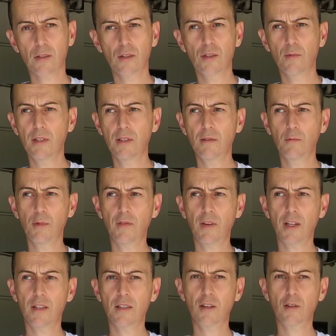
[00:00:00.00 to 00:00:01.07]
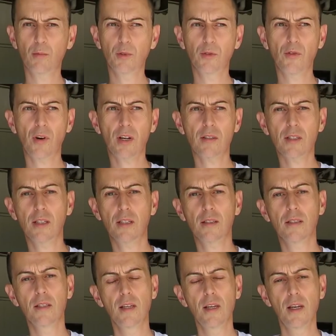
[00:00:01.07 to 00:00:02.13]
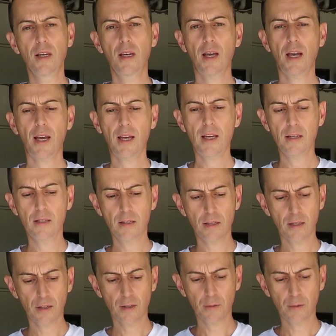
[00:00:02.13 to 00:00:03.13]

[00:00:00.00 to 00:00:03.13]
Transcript: because we've had a terrible drought here, and